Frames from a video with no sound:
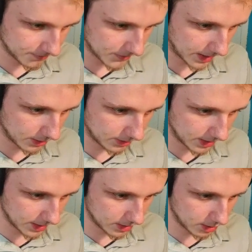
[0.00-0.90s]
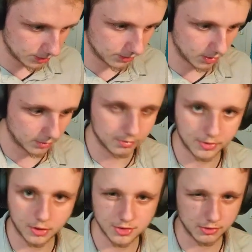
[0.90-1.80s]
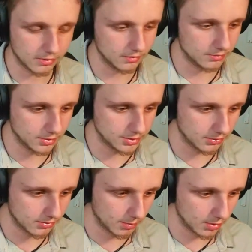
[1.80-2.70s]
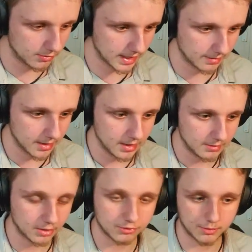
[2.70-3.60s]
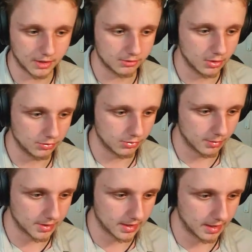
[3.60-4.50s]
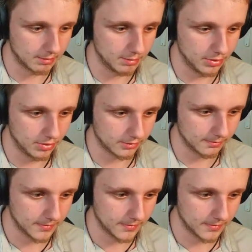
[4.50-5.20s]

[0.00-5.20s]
I don't see any ghost orbs, but don't just remove it yet, because sometimes a ghost orb can get bugged.